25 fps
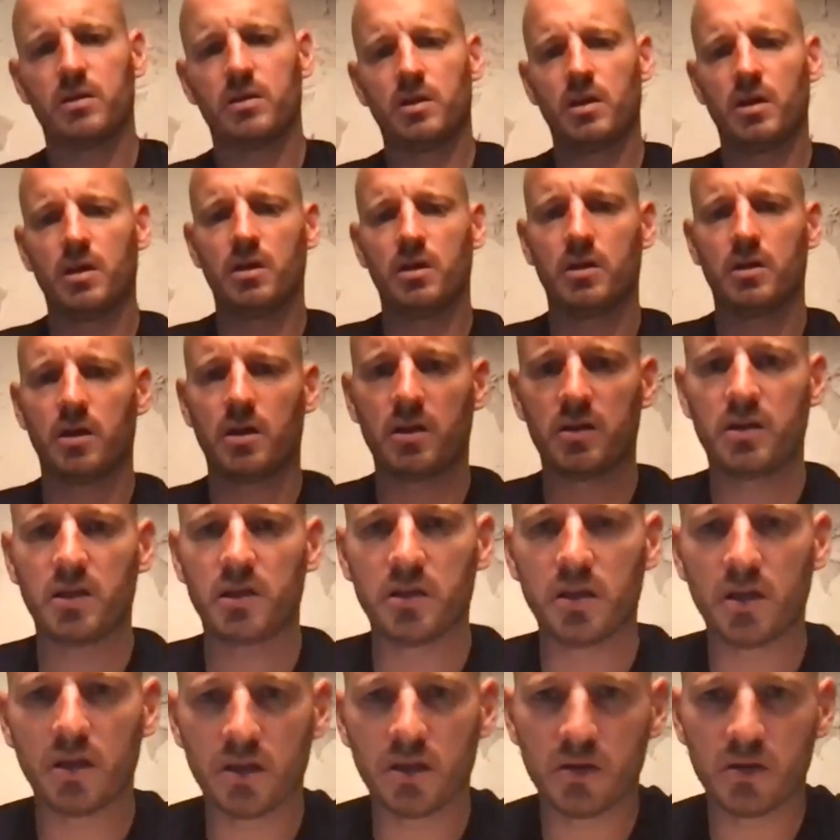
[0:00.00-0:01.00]
yeah, and I
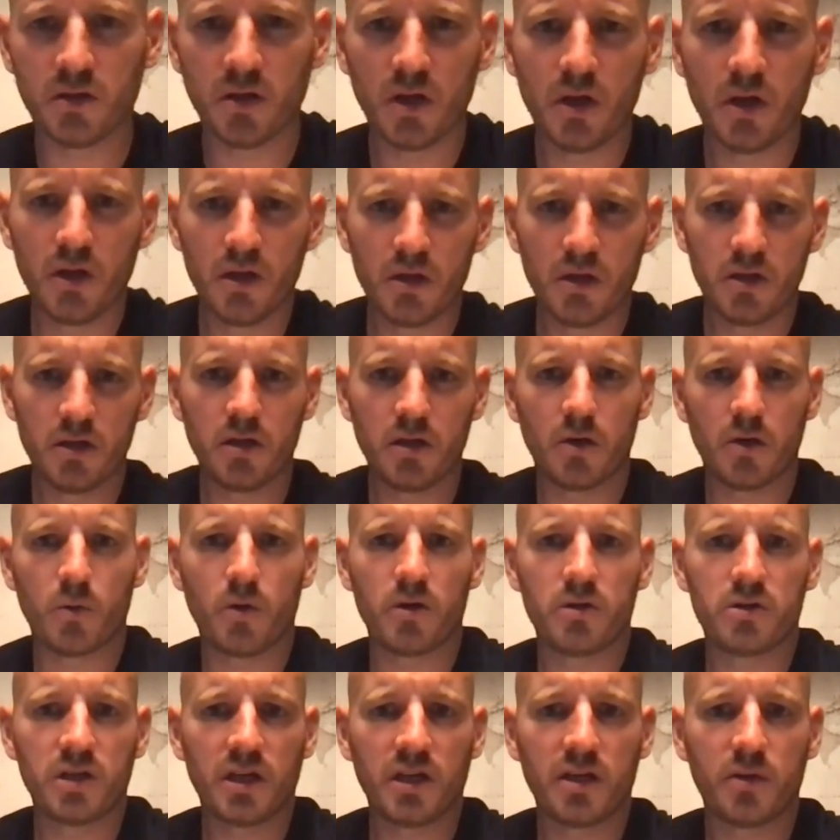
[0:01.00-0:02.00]
think that you
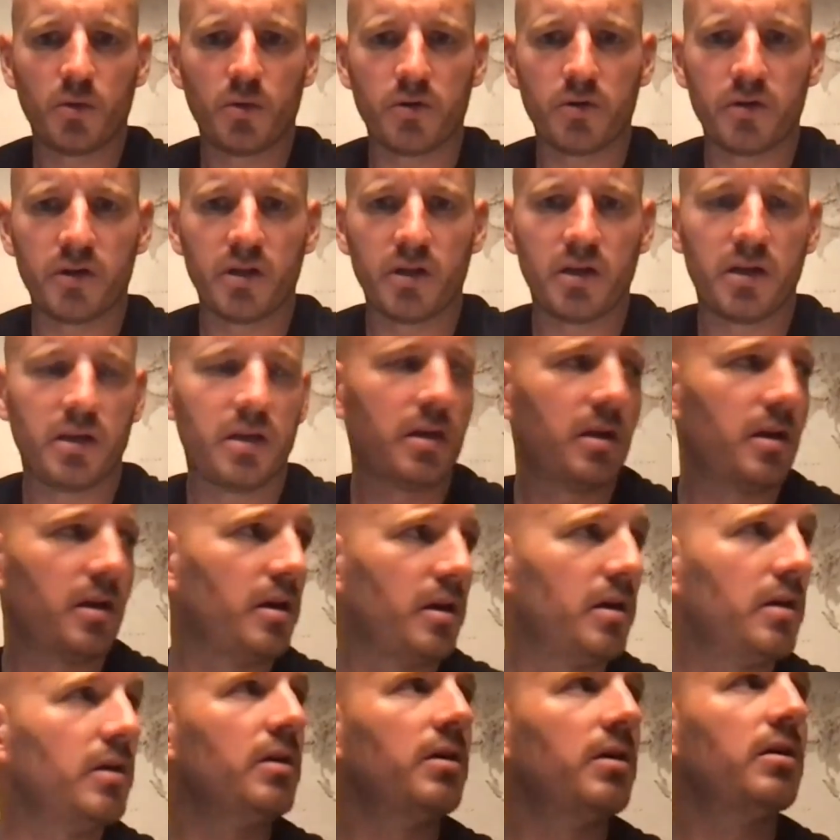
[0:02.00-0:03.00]
know, Jake, we're in a
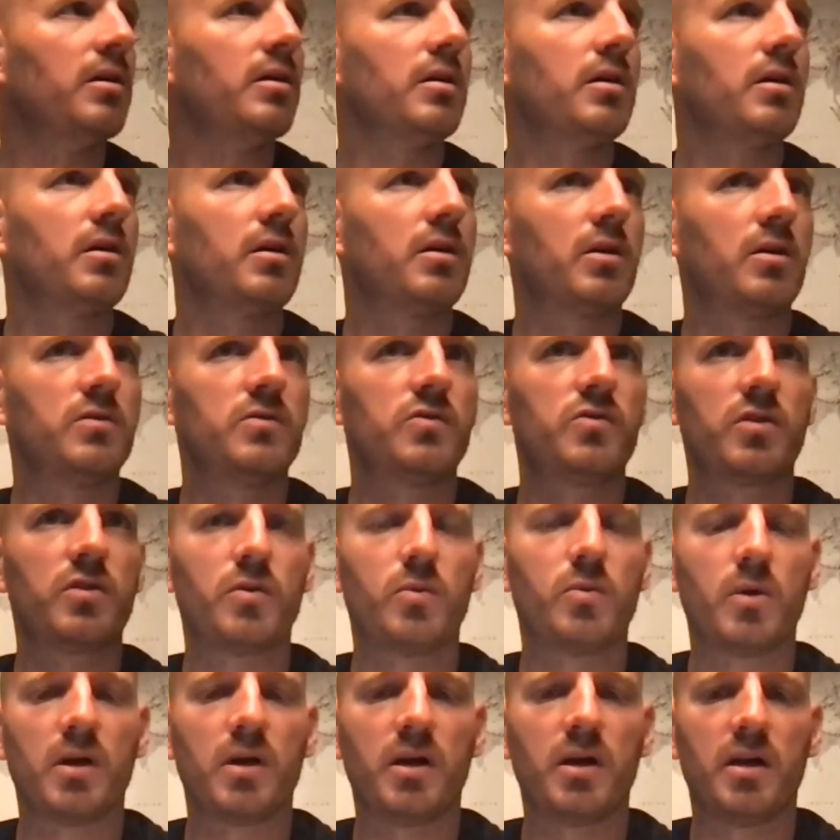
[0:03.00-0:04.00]
uh, country
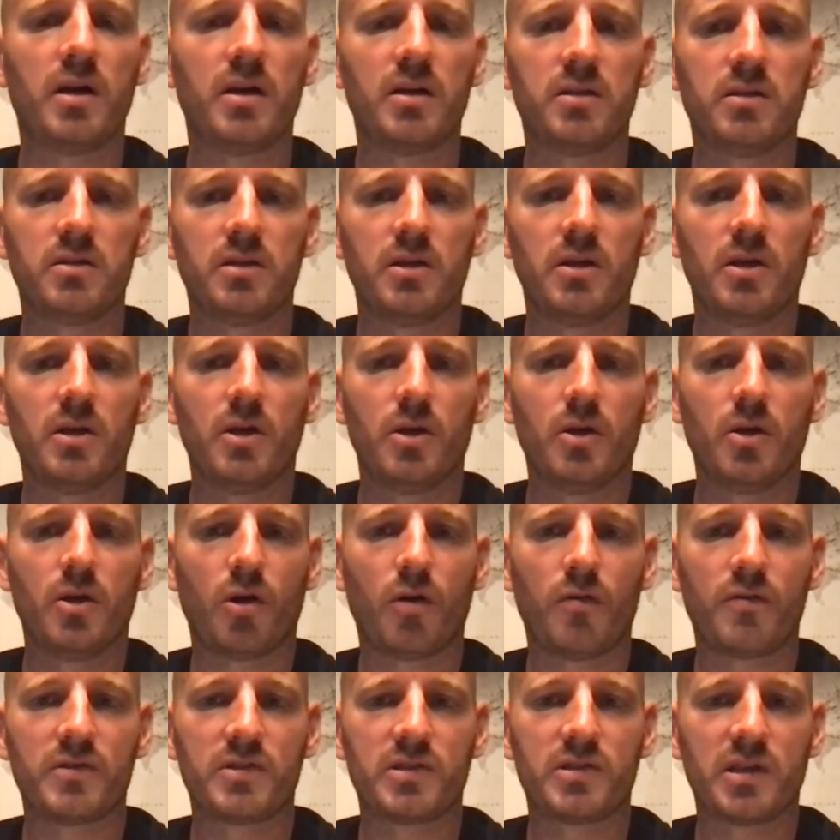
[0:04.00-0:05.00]
where
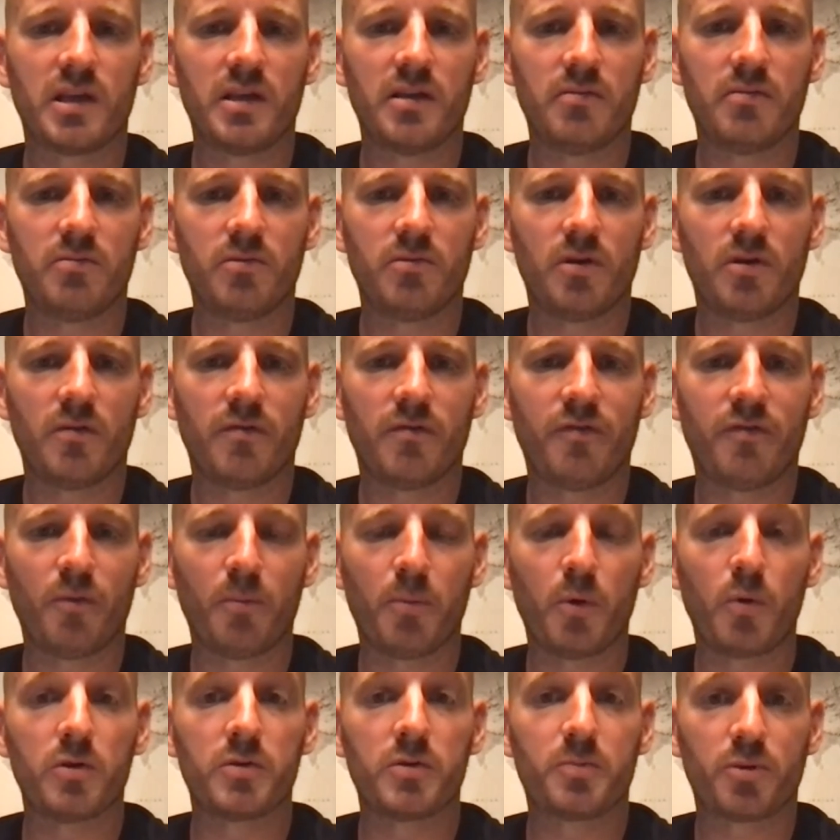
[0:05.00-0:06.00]
obviously
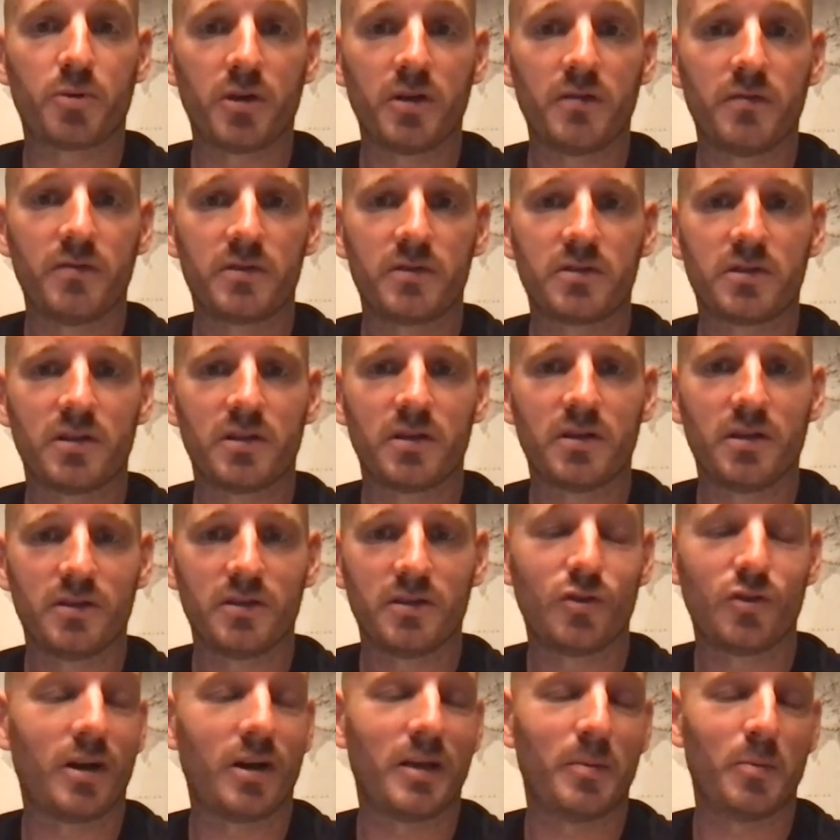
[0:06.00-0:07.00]
football was previously
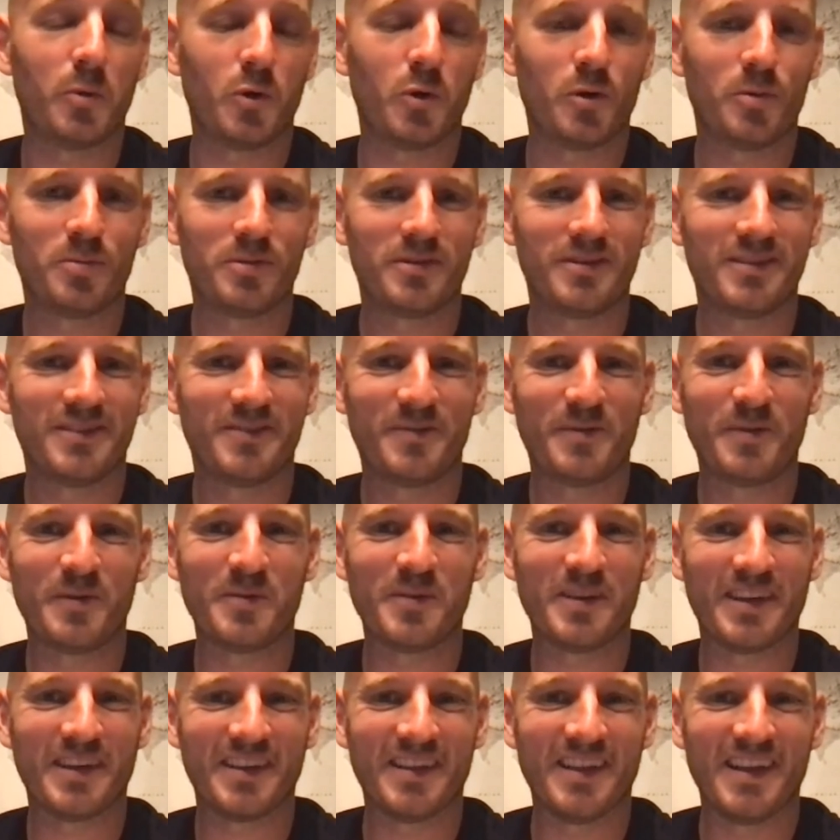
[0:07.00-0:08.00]
it's not anymore, but
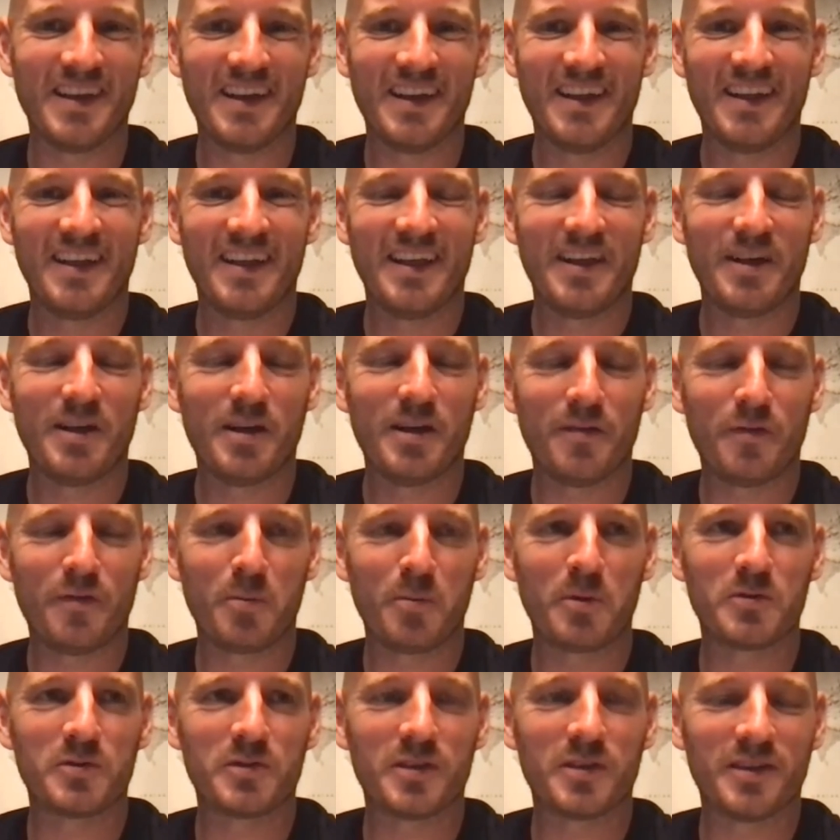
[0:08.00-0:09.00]
foot, uh,
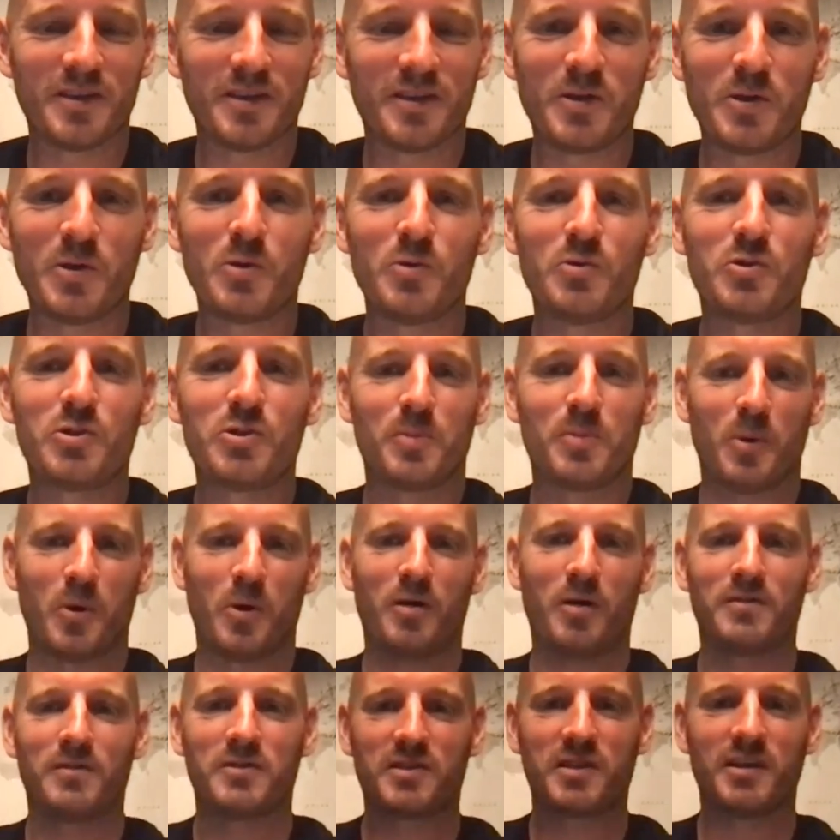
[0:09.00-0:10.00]
football's a huge sport,
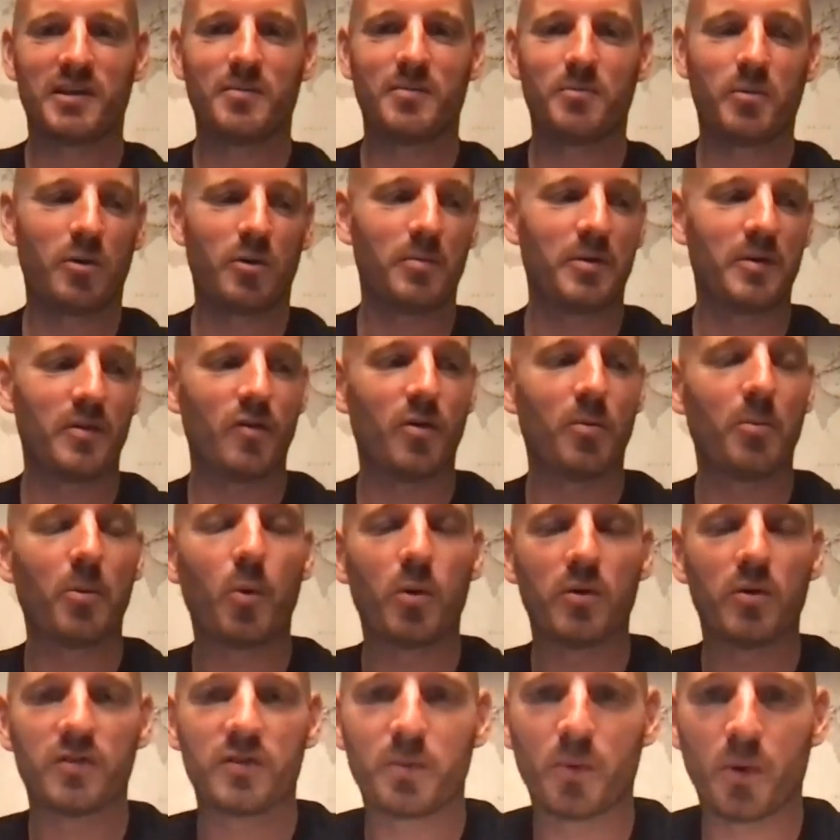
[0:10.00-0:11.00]
obviously, and probably the number
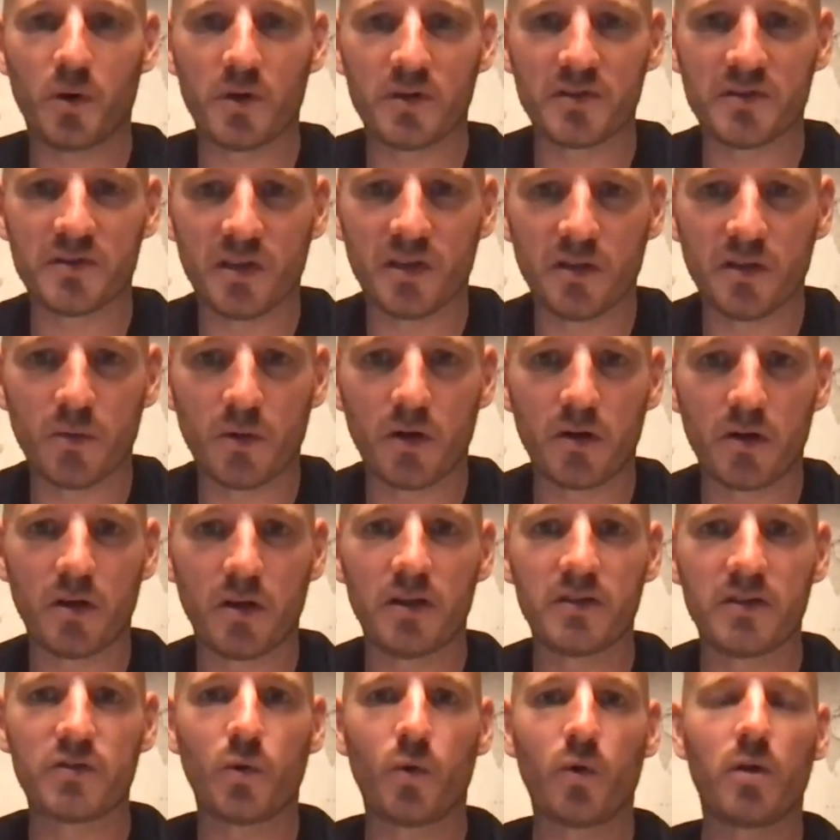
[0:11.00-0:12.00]
one sport, isn't it, in the world?
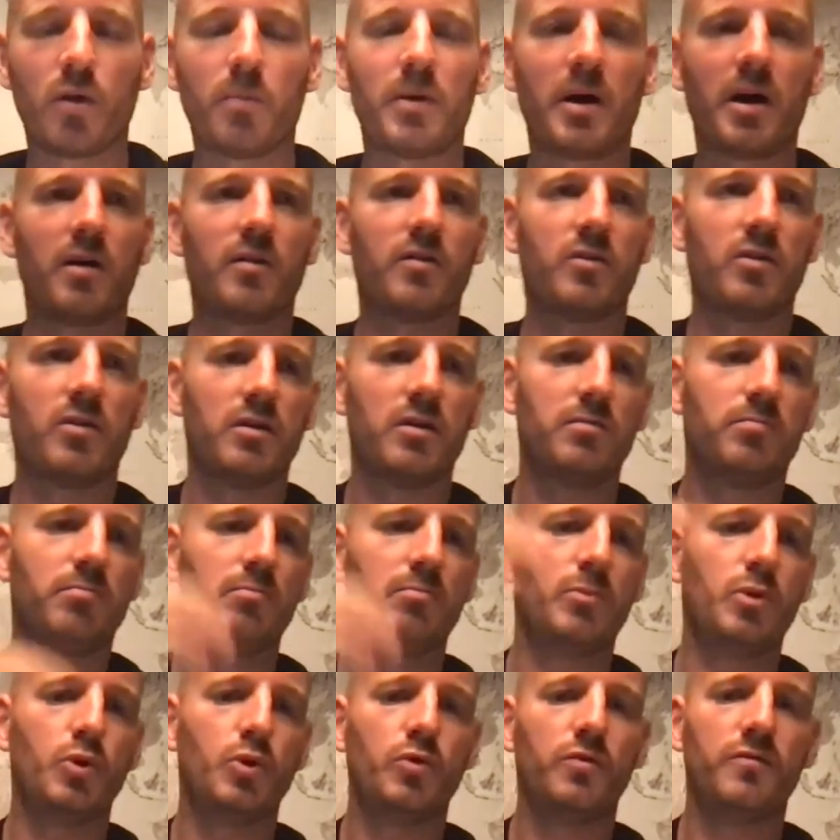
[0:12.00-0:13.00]
And it's all about the
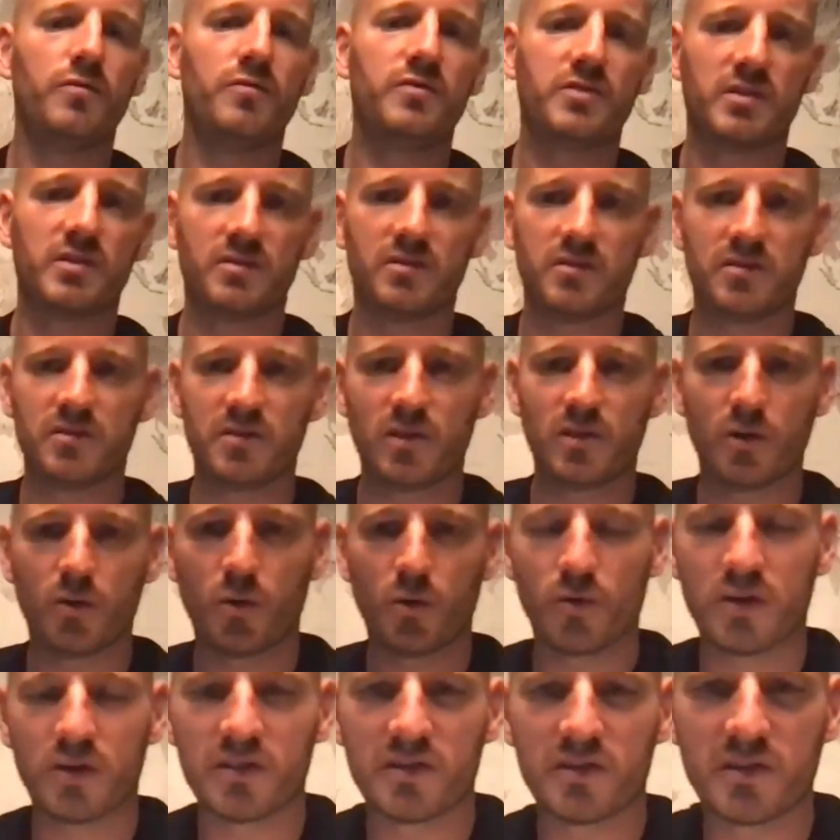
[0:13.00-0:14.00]
moves and you know
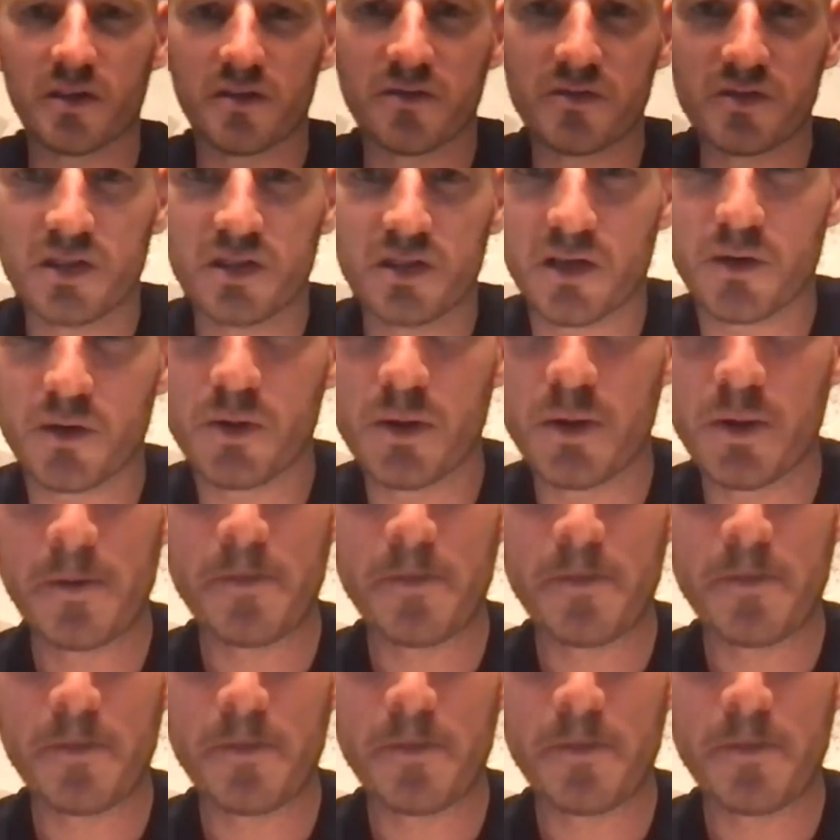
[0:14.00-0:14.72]
all this stuff. So